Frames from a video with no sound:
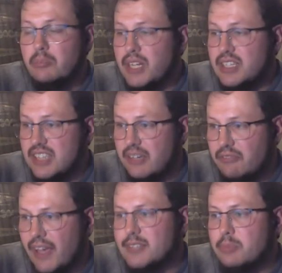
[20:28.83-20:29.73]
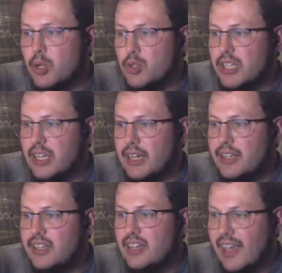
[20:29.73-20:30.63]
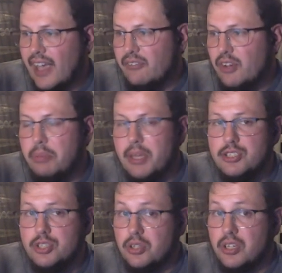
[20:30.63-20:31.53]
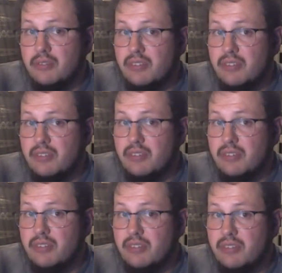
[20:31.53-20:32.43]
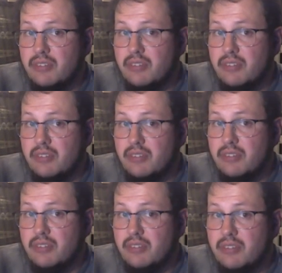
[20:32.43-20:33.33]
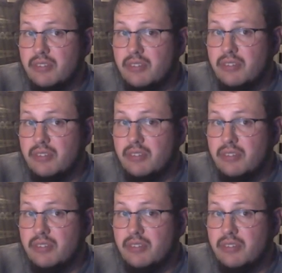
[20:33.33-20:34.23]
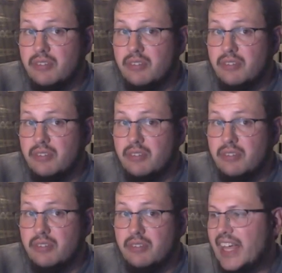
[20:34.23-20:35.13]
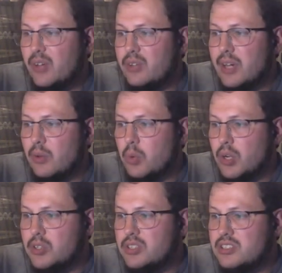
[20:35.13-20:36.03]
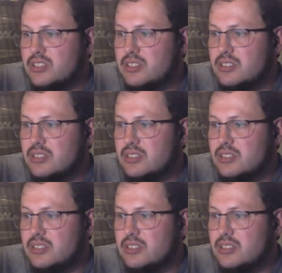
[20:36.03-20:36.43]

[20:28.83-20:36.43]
But he is a fastball only guy. Every pitch, you're looking fastball. And I don't know, while that's been successful in college, I don't know how that works,